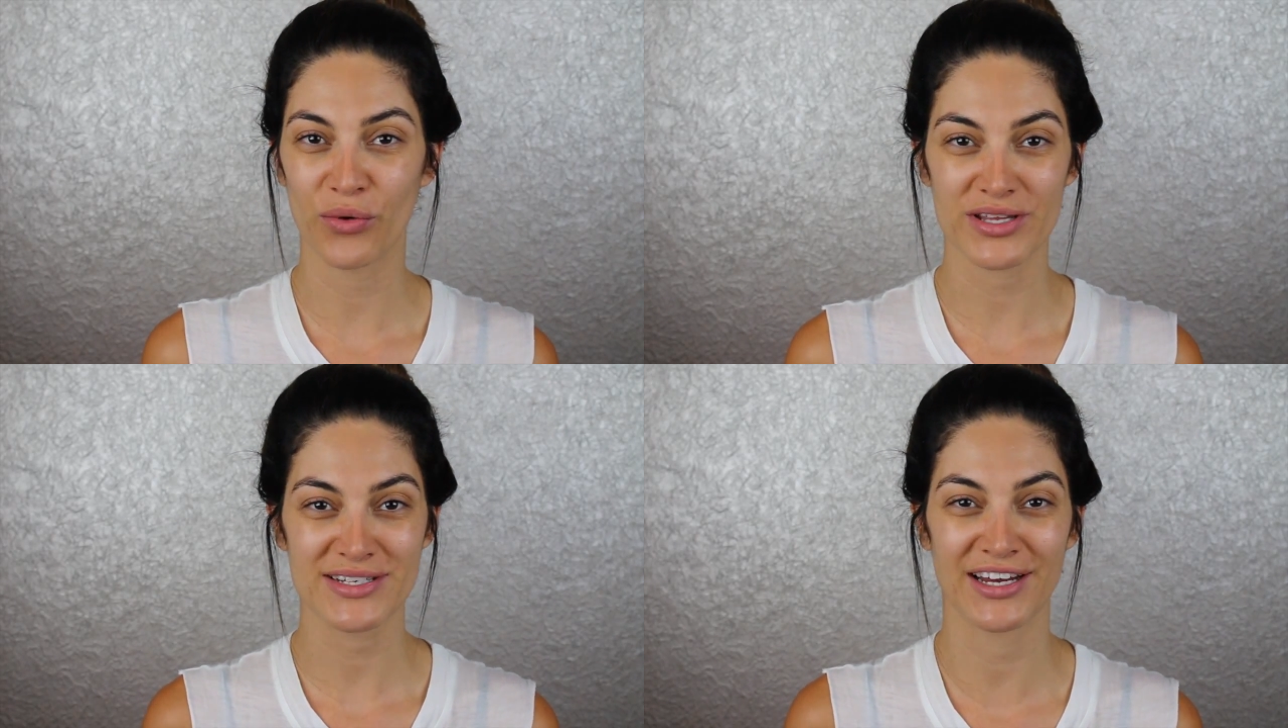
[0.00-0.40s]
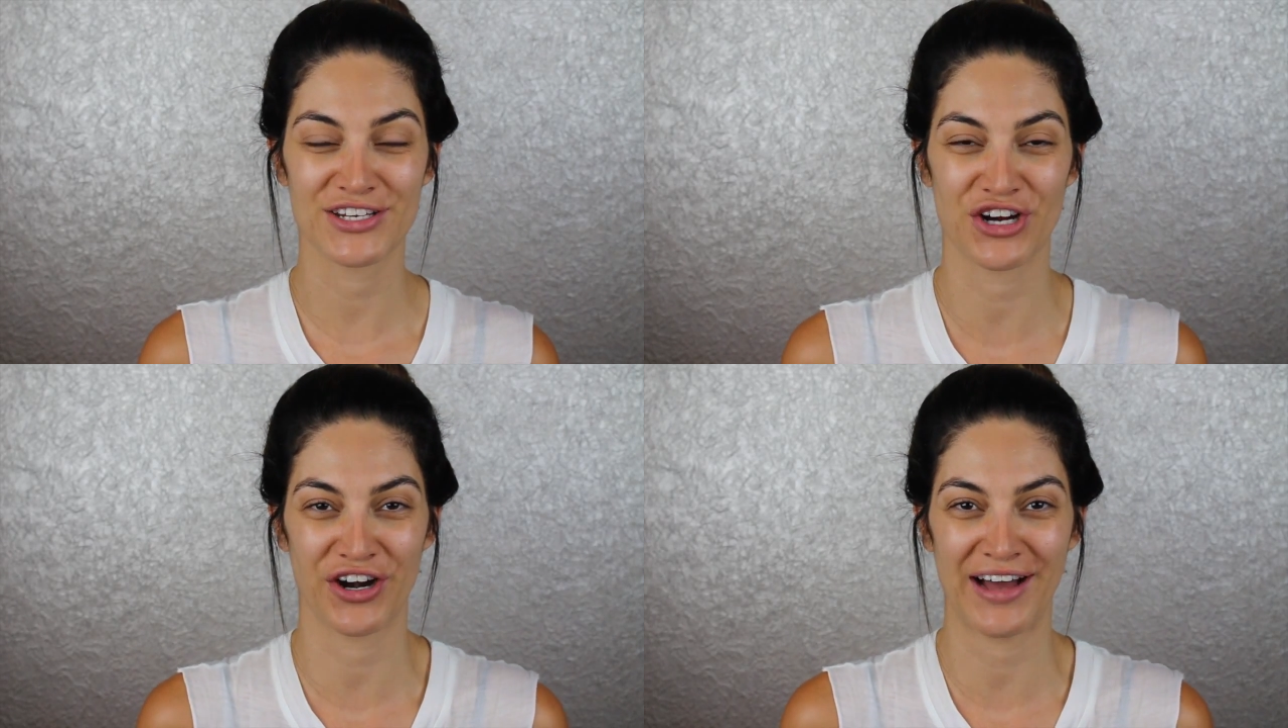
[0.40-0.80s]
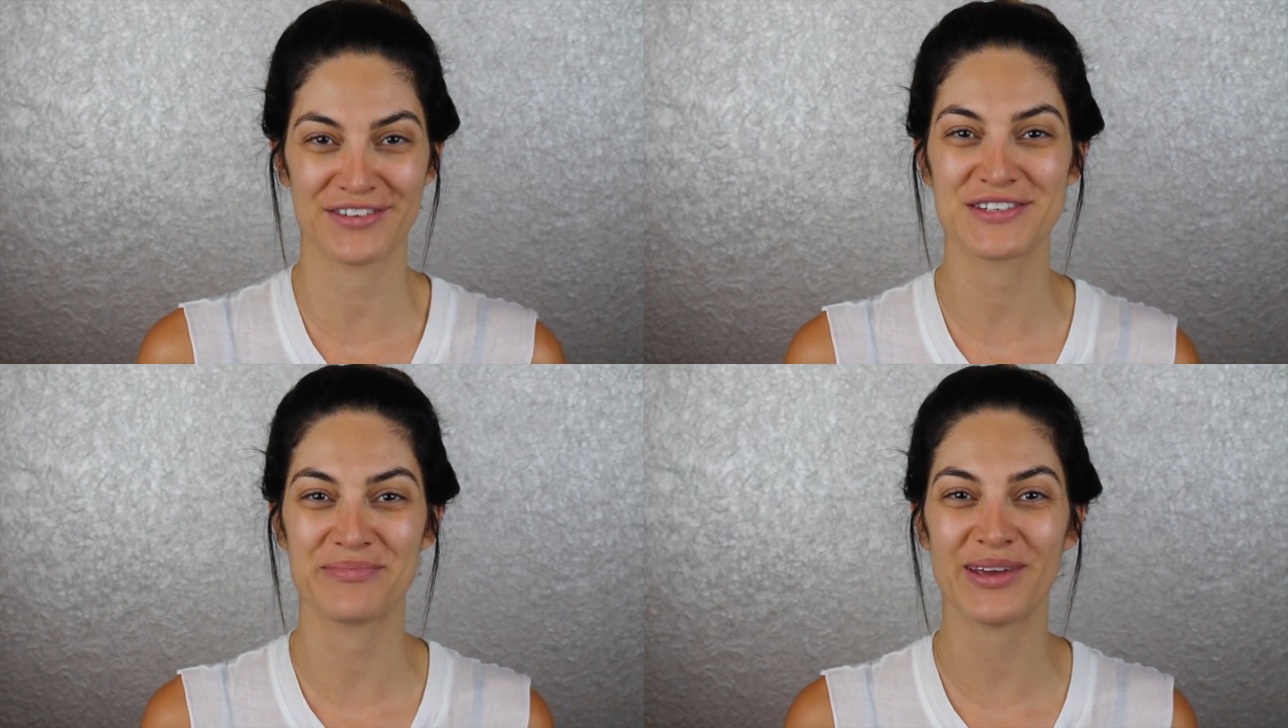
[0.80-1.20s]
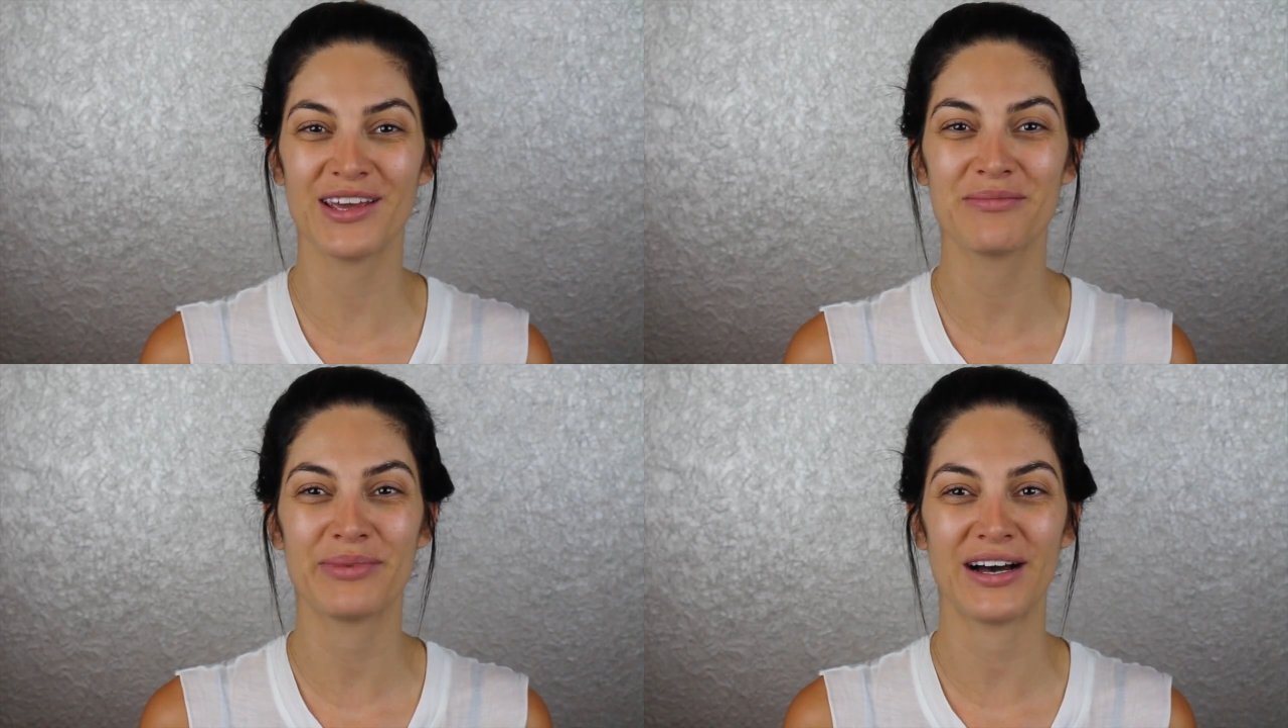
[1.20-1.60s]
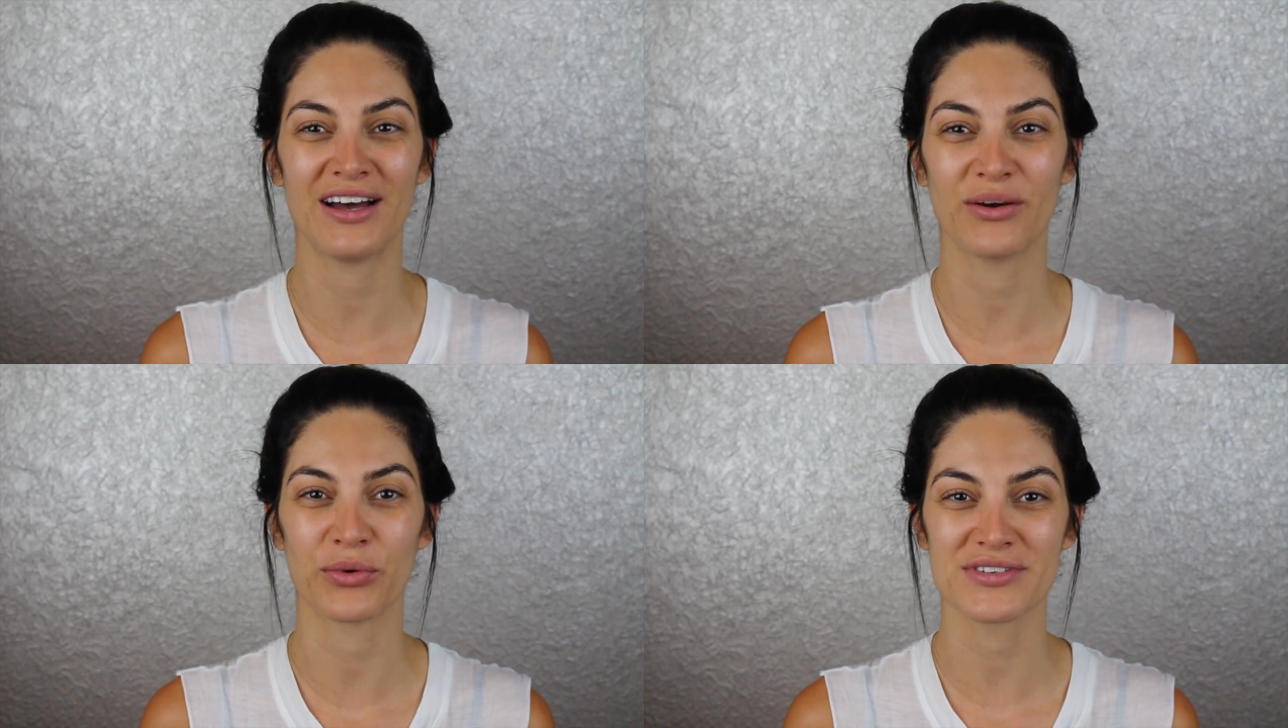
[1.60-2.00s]
what it's going to turn out to be,
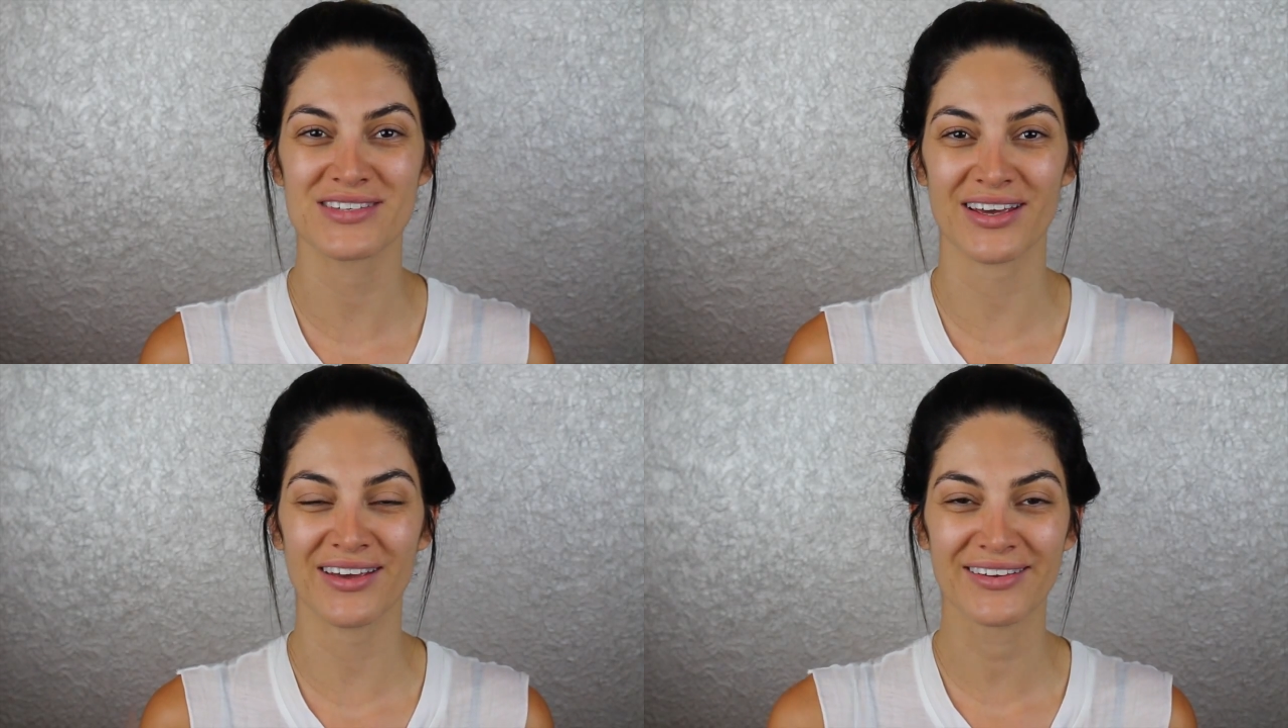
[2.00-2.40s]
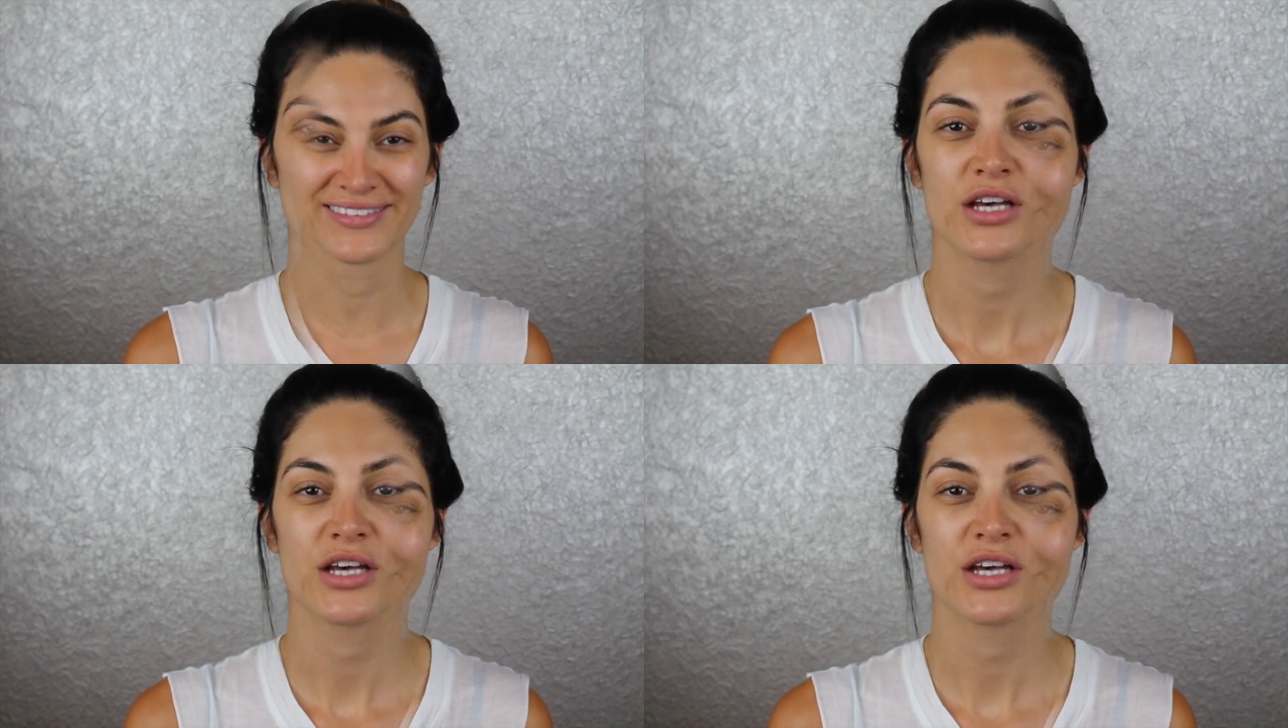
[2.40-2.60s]
but we'll see.